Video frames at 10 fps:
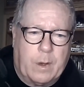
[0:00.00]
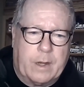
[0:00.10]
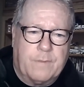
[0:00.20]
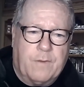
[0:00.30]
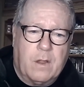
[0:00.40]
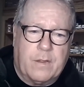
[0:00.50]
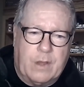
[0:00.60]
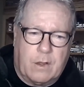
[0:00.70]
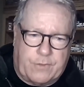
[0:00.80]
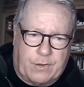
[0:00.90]
point of all
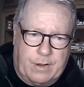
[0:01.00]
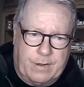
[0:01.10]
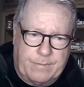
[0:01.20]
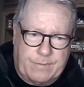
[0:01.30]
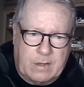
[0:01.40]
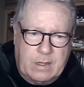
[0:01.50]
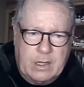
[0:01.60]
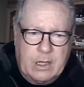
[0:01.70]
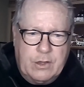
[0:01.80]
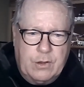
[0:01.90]
the alternatives.
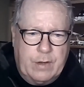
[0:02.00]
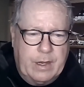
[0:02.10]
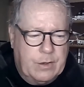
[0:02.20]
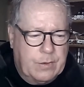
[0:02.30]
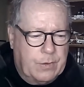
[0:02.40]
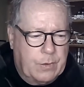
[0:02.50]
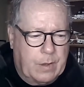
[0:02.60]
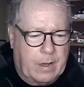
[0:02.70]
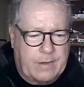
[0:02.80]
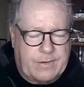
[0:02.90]
You need to
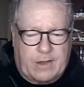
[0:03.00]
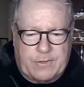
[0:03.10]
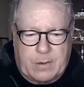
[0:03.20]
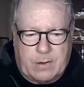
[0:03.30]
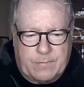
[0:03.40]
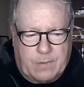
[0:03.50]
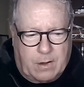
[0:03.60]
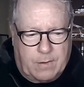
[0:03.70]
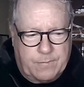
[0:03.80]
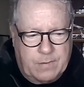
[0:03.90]
do an assessment of,
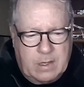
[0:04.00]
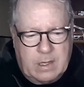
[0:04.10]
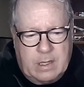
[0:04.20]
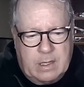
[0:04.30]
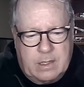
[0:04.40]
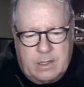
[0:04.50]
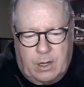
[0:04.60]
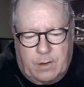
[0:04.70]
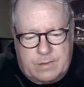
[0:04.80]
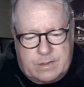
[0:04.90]
of
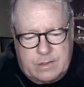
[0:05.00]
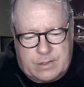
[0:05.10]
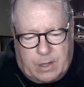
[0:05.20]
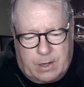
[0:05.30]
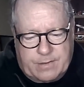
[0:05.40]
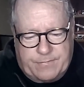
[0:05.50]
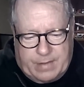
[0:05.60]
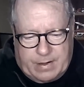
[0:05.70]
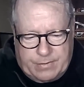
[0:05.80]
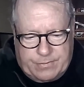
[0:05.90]
you know, start to
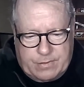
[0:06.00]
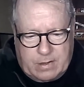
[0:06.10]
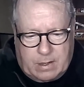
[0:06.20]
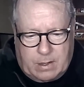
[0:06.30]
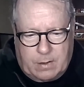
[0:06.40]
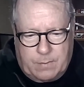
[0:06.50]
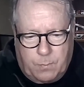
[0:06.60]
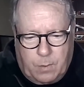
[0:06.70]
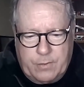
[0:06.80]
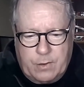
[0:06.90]
finish, uh,
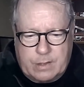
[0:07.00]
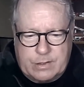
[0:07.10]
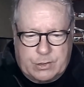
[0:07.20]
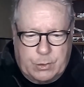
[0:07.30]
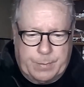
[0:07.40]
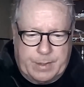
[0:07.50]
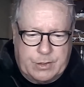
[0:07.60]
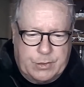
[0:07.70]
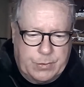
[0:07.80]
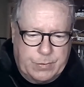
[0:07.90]
what you're
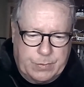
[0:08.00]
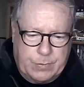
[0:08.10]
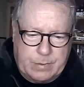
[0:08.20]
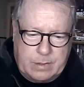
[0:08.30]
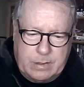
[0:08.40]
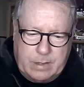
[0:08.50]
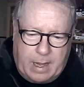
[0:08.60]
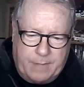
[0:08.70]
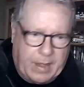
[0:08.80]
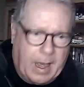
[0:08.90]
consuming to
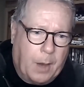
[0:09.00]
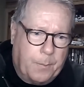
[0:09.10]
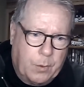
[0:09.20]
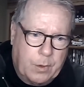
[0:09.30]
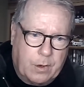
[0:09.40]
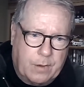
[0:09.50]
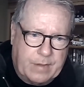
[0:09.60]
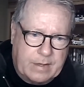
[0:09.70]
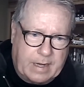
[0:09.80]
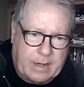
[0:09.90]
have the output
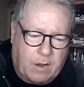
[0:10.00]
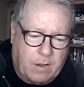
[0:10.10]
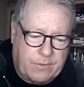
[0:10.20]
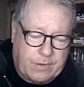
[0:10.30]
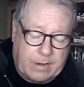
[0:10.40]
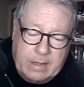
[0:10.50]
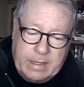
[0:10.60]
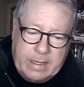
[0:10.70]
of the technology.